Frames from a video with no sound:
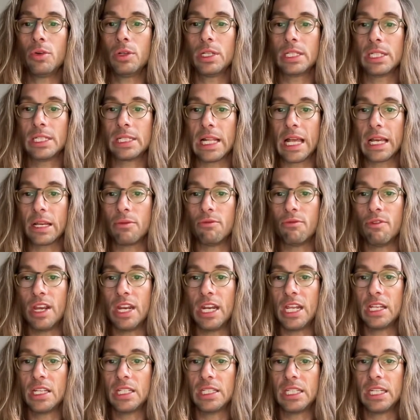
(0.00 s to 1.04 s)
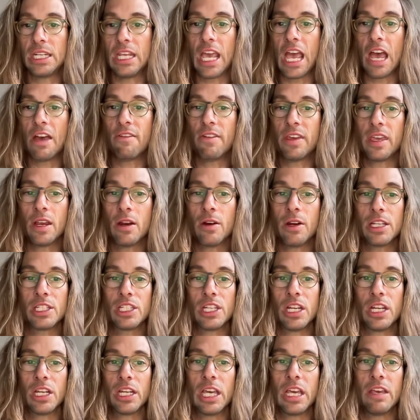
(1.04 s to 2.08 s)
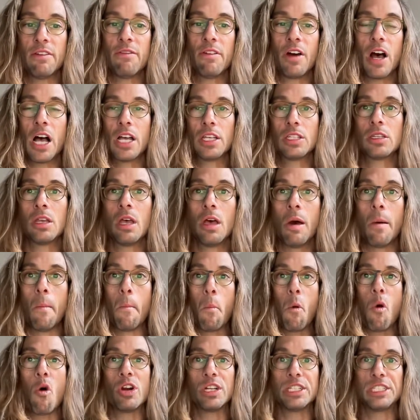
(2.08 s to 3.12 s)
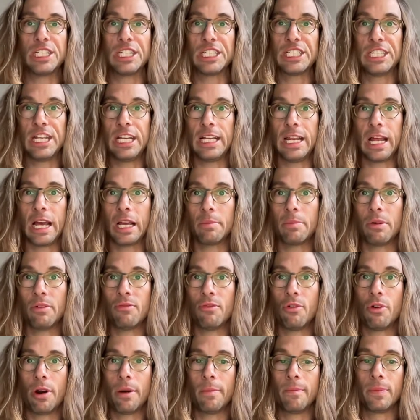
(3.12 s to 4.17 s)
This is like reading a CDF here. It's going to give us 0.16 like before.